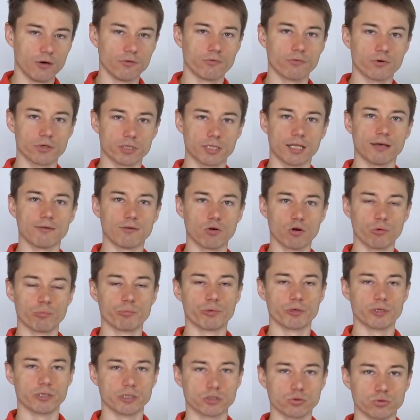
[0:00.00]
for
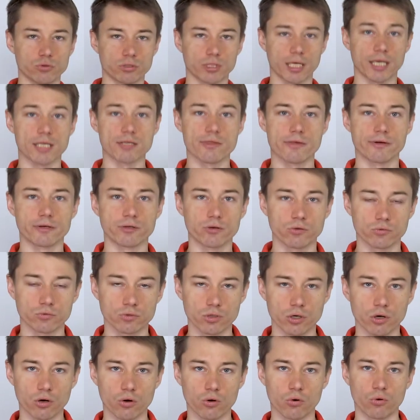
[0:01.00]
developers to test their own
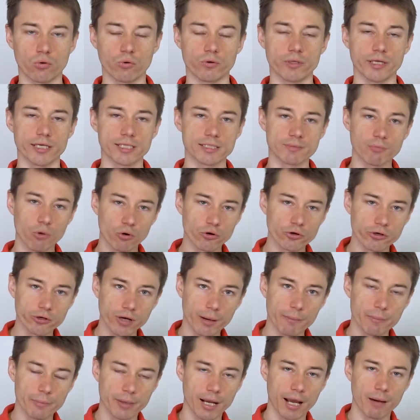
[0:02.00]
code and small
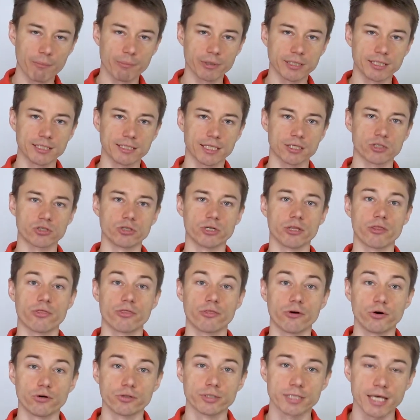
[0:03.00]
com companies actually
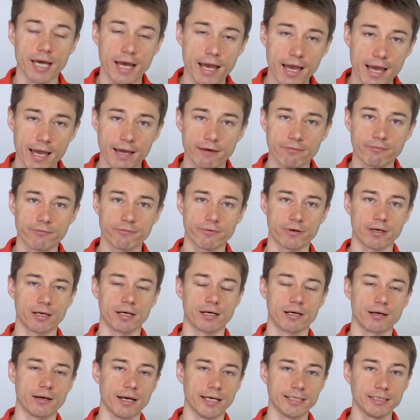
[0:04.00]
don't have uh,